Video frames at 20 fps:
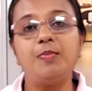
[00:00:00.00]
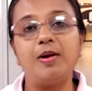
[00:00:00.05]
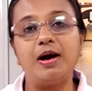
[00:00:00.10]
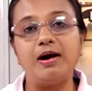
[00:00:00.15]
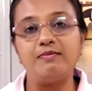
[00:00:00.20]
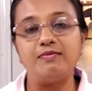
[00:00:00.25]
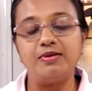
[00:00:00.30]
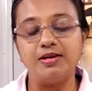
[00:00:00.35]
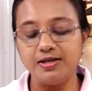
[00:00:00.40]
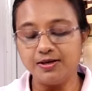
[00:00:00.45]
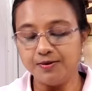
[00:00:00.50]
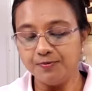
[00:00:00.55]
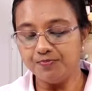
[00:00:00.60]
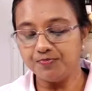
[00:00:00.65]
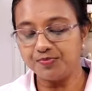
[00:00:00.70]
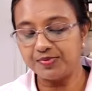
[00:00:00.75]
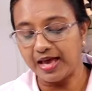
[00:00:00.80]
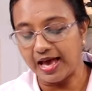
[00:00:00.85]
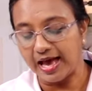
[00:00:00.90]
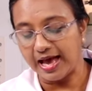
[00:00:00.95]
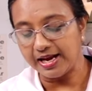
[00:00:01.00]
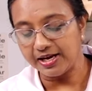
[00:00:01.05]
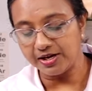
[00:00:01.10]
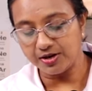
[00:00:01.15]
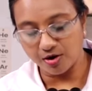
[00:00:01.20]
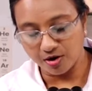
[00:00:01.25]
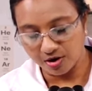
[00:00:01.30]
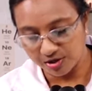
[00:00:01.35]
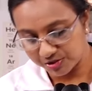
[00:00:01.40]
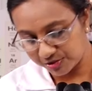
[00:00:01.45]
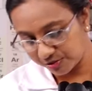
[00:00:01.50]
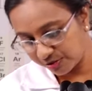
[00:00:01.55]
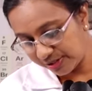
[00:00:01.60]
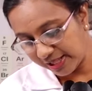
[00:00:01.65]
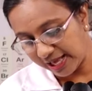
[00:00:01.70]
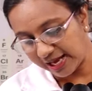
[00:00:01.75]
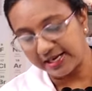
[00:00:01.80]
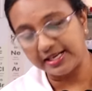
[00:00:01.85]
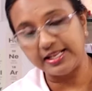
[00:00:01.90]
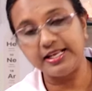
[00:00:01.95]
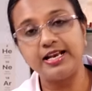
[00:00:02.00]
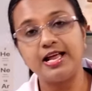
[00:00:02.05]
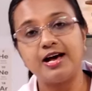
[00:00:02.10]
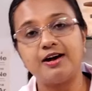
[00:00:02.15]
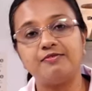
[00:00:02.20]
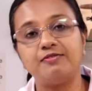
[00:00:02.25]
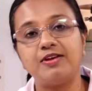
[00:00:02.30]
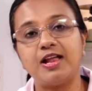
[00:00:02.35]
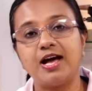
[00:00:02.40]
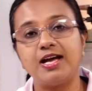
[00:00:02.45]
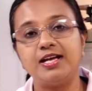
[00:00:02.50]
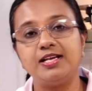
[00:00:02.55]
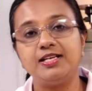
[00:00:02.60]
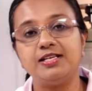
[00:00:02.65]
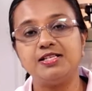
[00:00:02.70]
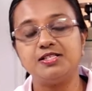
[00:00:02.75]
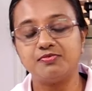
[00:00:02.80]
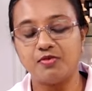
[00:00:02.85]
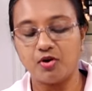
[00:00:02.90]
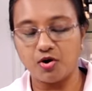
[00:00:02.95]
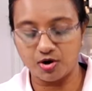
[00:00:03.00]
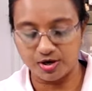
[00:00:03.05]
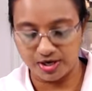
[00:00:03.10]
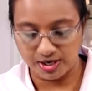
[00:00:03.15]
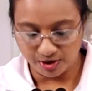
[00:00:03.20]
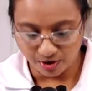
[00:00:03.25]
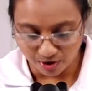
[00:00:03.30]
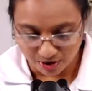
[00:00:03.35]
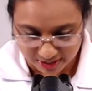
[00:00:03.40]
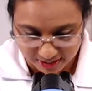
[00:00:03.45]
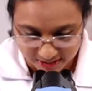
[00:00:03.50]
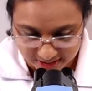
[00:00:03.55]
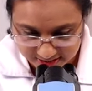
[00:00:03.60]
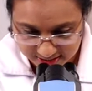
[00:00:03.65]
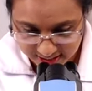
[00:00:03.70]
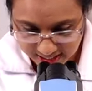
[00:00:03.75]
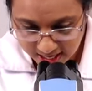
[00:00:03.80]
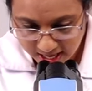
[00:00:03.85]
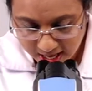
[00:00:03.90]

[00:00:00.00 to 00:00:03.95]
power and also that enough light is falling on it.